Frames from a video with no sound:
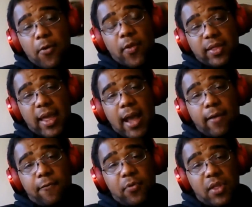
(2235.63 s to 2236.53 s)
they feel that
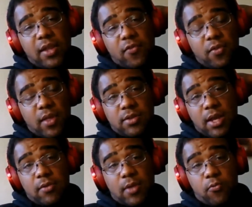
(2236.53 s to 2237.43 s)
they have these,
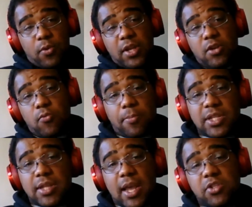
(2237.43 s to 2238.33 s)
they really do
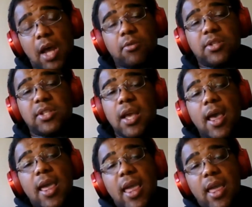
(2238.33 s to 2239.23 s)
represent the aristocracy